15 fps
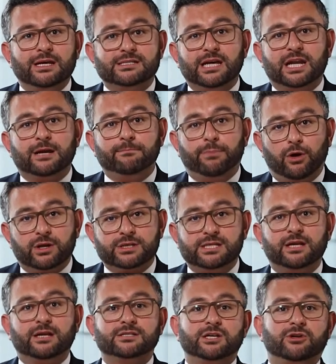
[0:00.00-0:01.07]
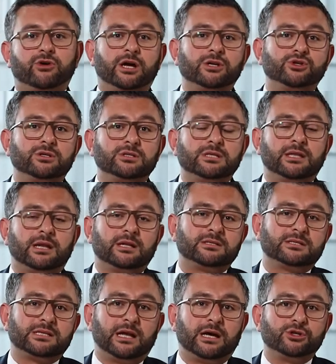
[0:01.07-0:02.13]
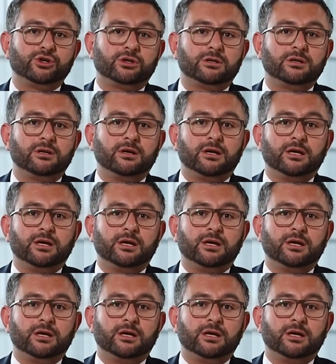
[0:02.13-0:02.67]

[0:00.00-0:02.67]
setting policy considerations in the legislation,